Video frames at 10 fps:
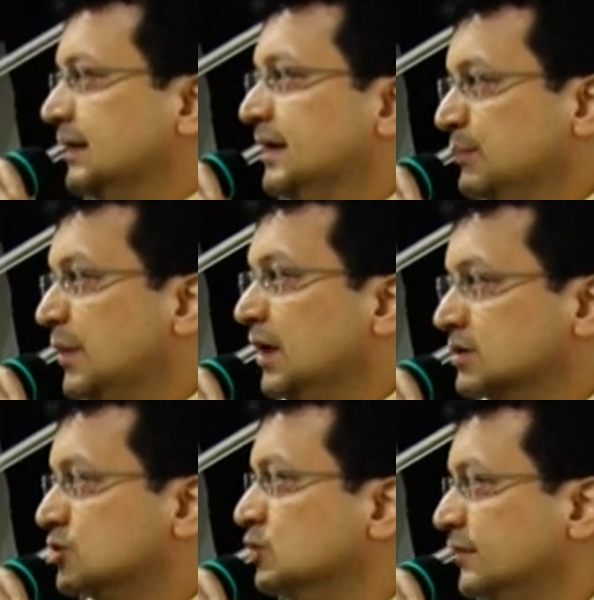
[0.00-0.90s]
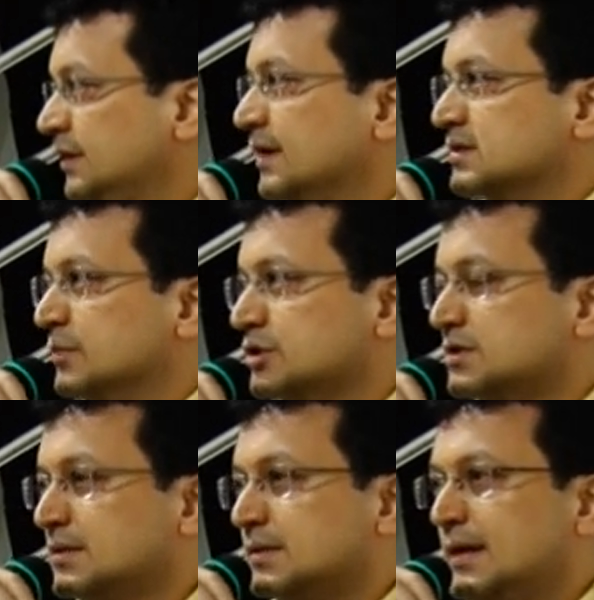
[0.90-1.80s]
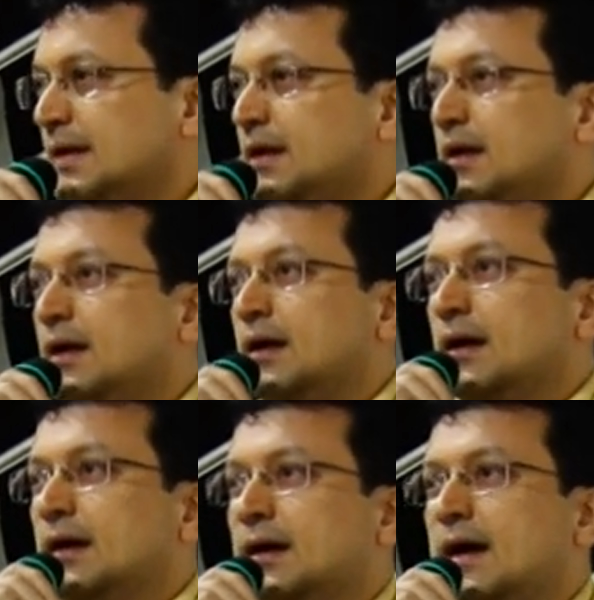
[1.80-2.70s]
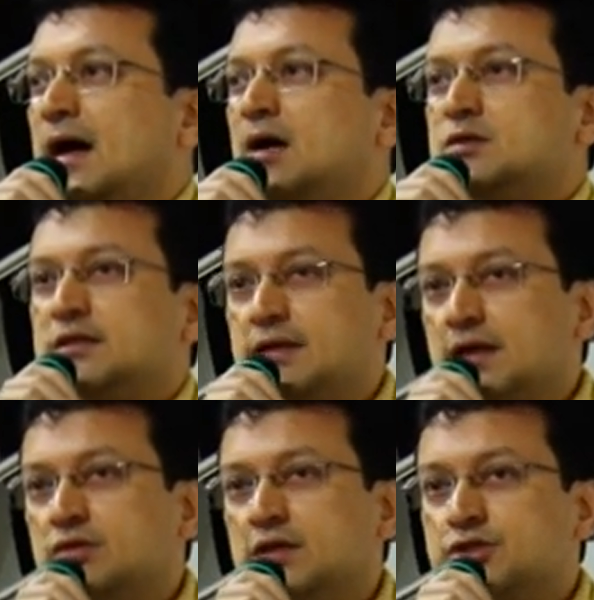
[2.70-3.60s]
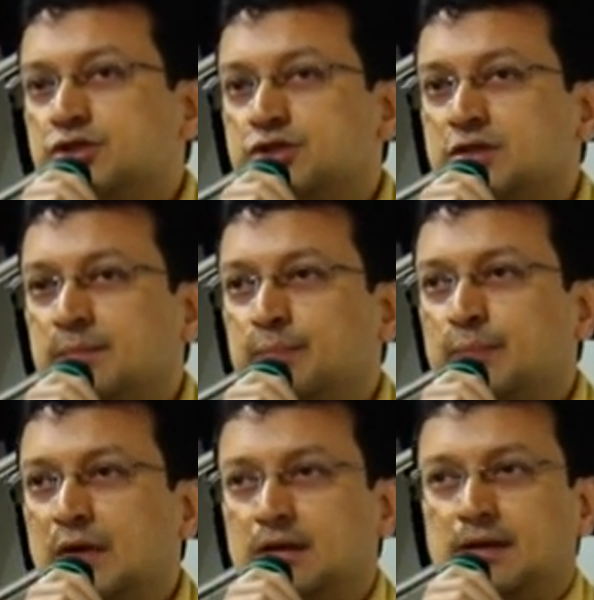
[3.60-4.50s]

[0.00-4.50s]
in part 2 of the exhibition. How did that relationship